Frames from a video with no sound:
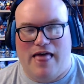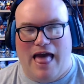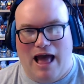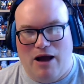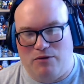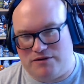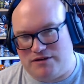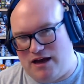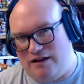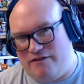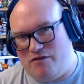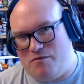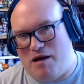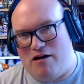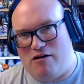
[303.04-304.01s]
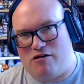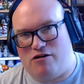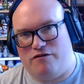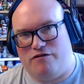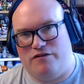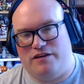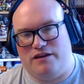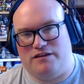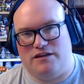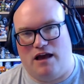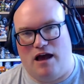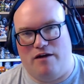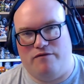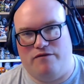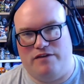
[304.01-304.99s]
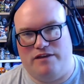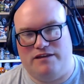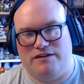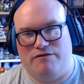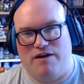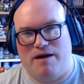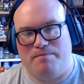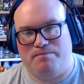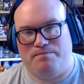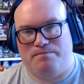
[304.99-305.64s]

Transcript: outside of America for this event.